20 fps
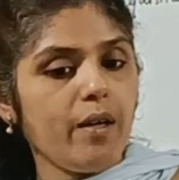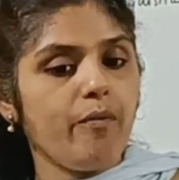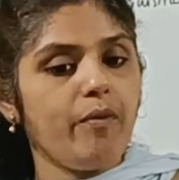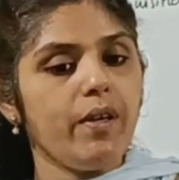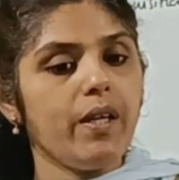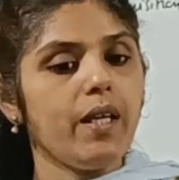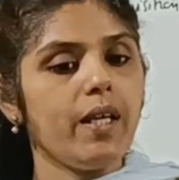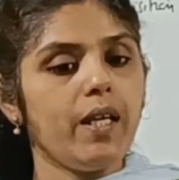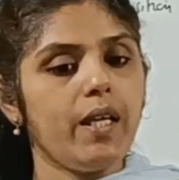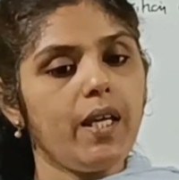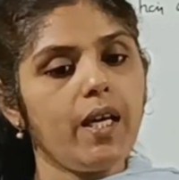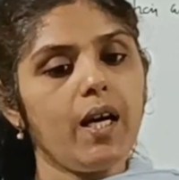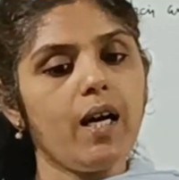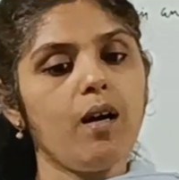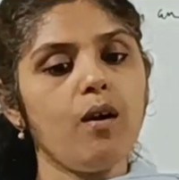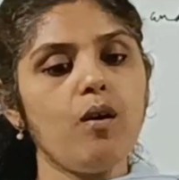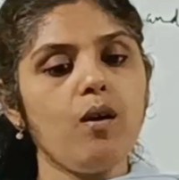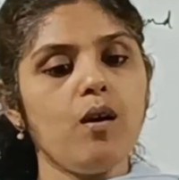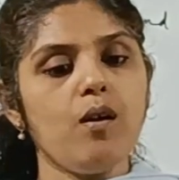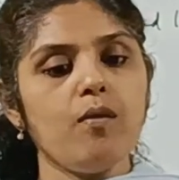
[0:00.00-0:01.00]
living
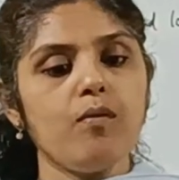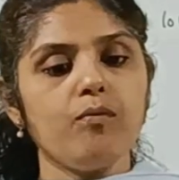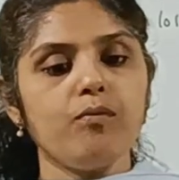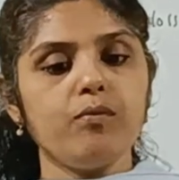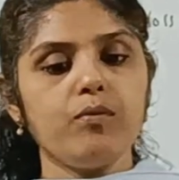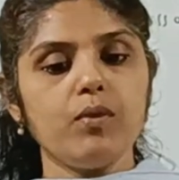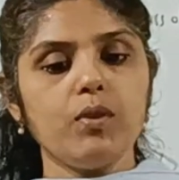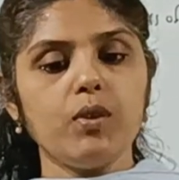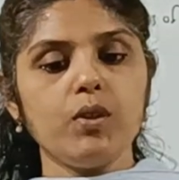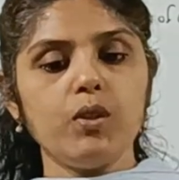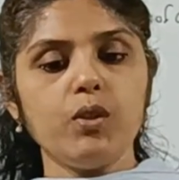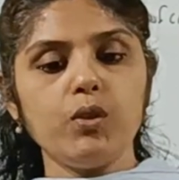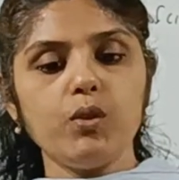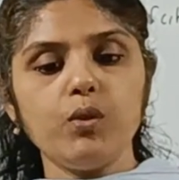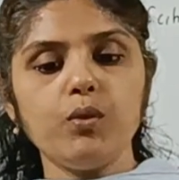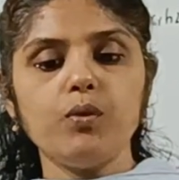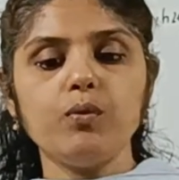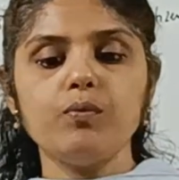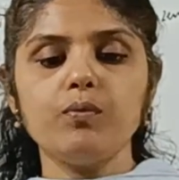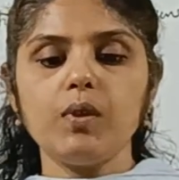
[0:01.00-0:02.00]
here
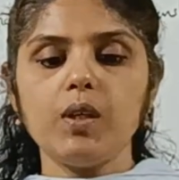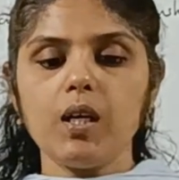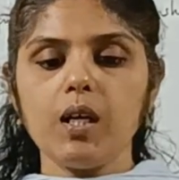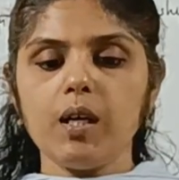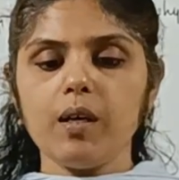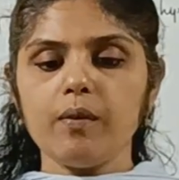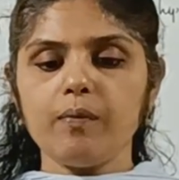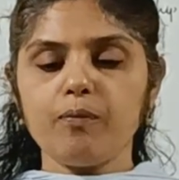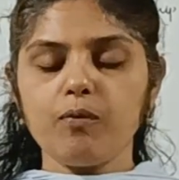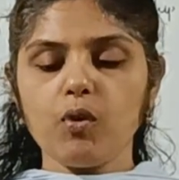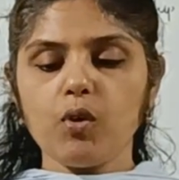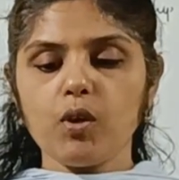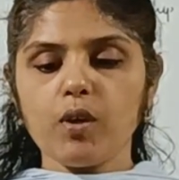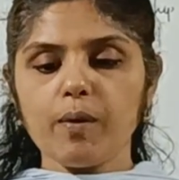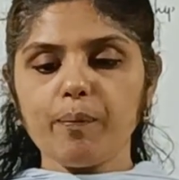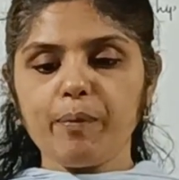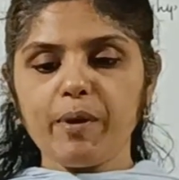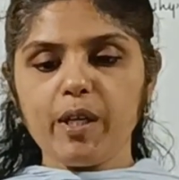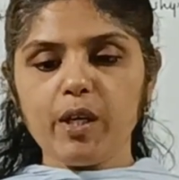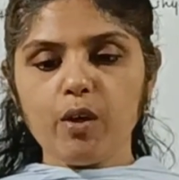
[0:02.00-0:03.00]
for
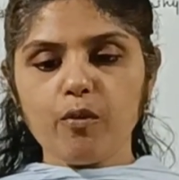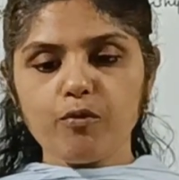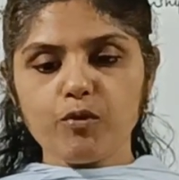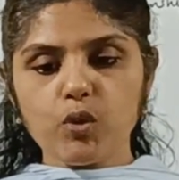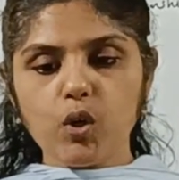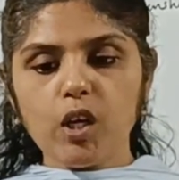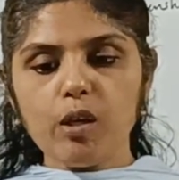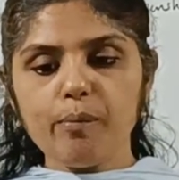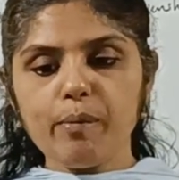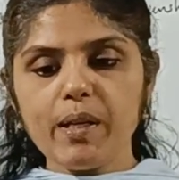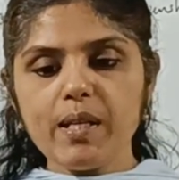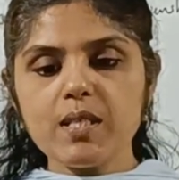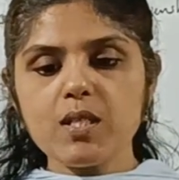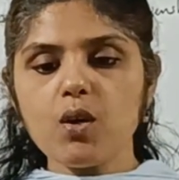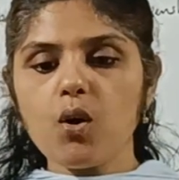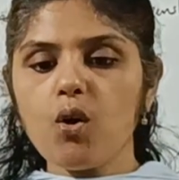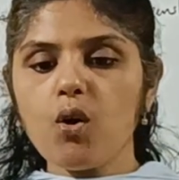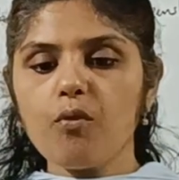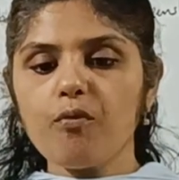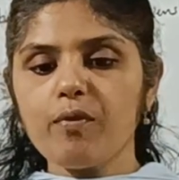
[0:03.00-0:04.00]
a period of 12
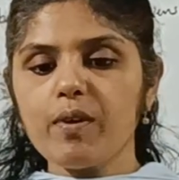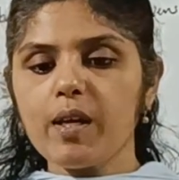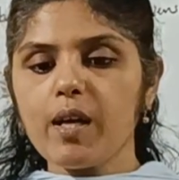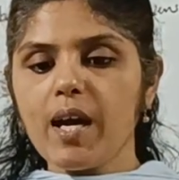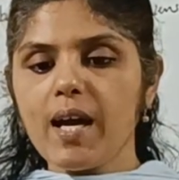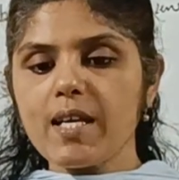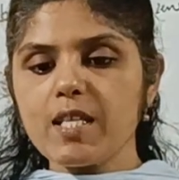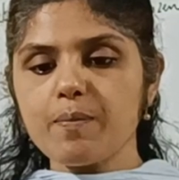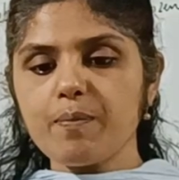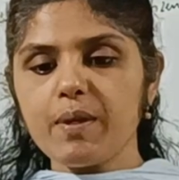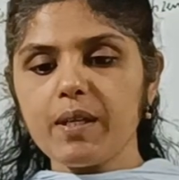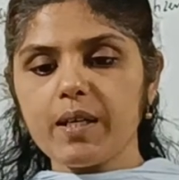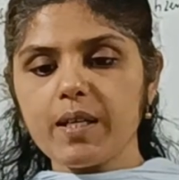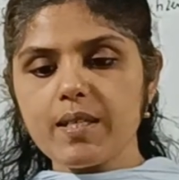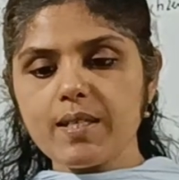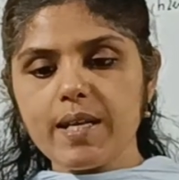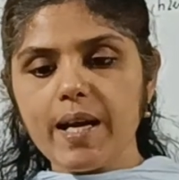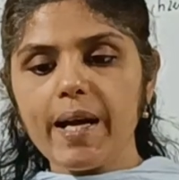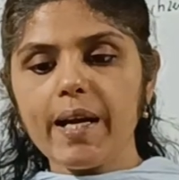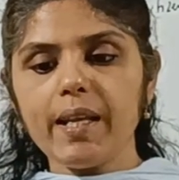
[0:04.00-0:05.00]
months, or if he has been
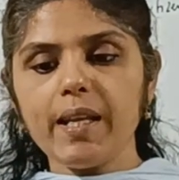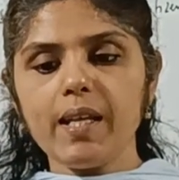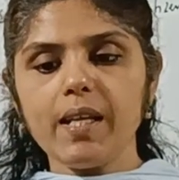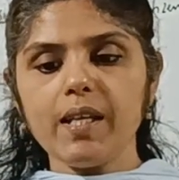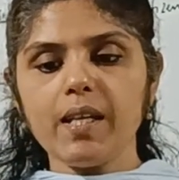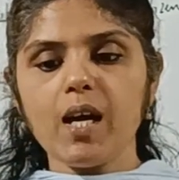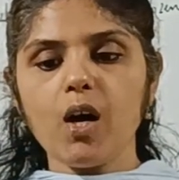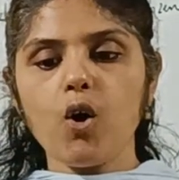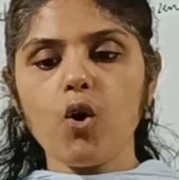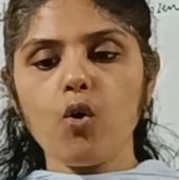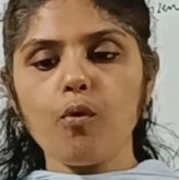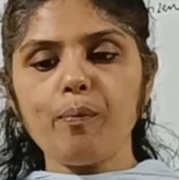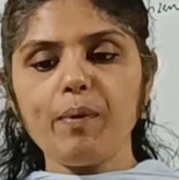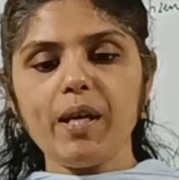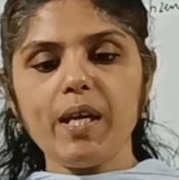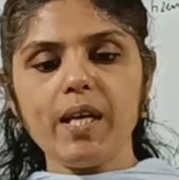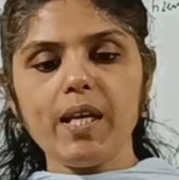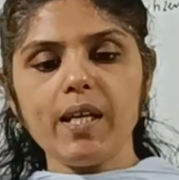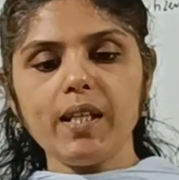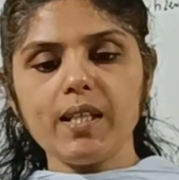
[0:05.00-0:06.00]
resided in India or
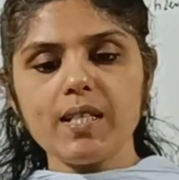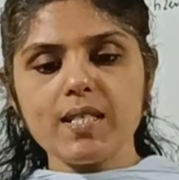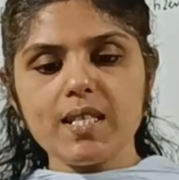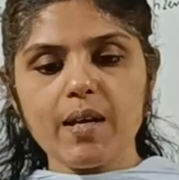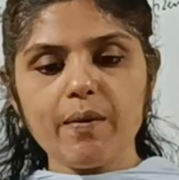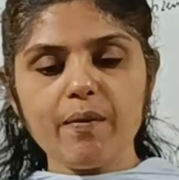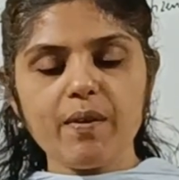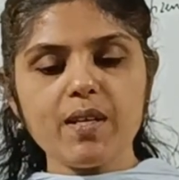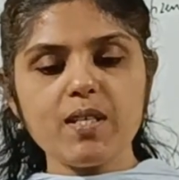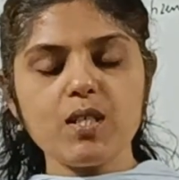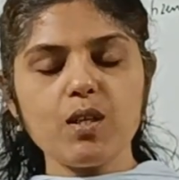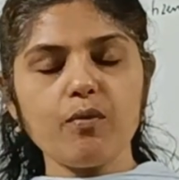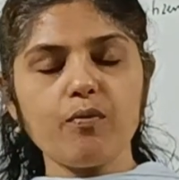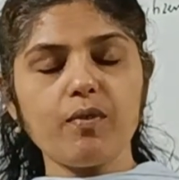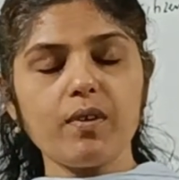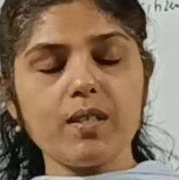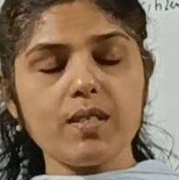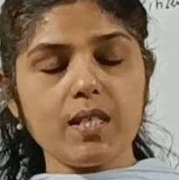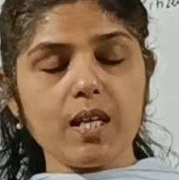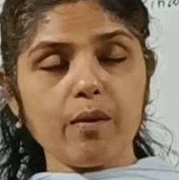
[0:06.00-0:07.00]
being in the service
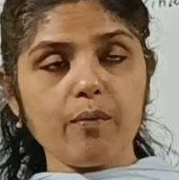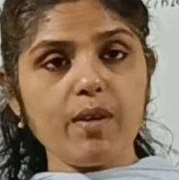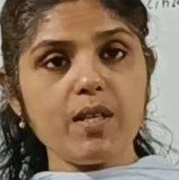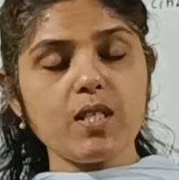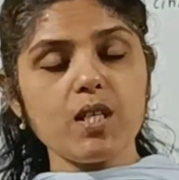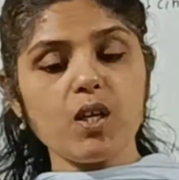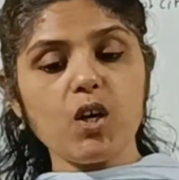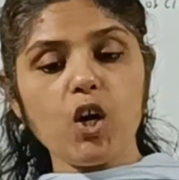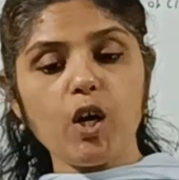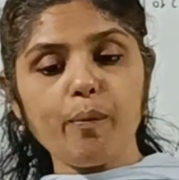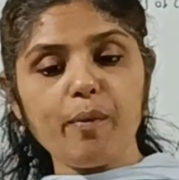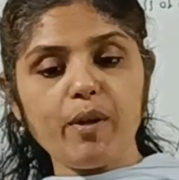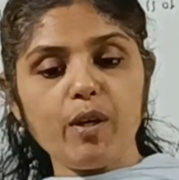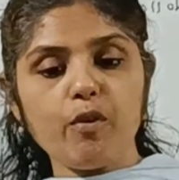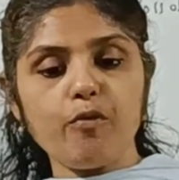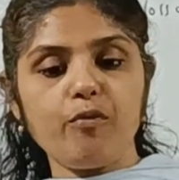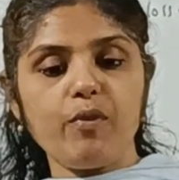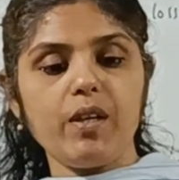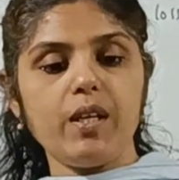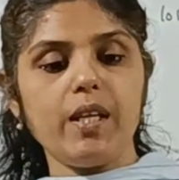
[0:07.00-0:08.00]
of
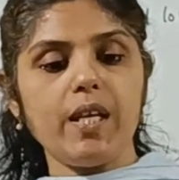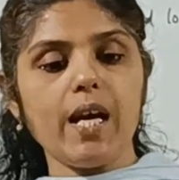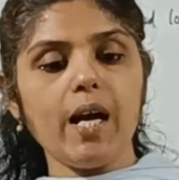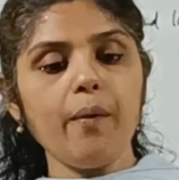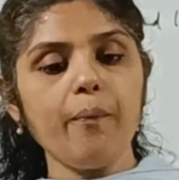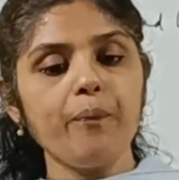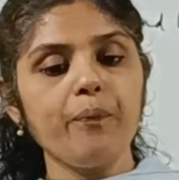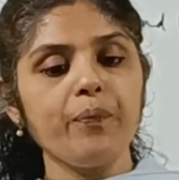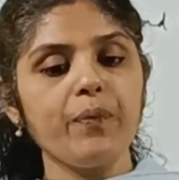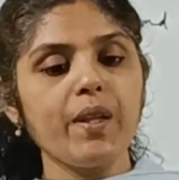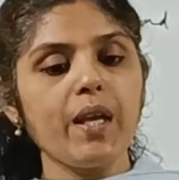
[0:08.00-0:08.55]
government of India,